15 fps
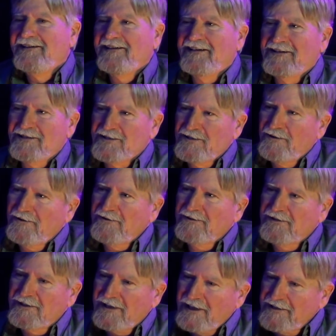and I garnered
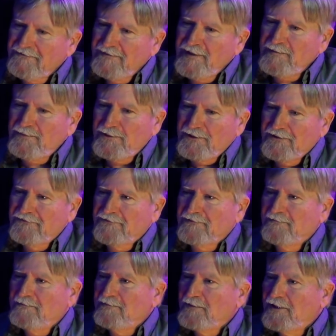a lot of input
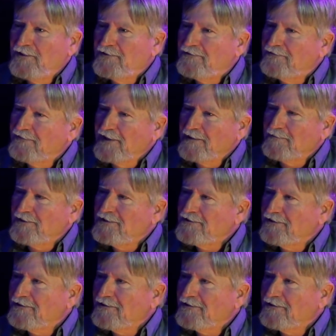from local families,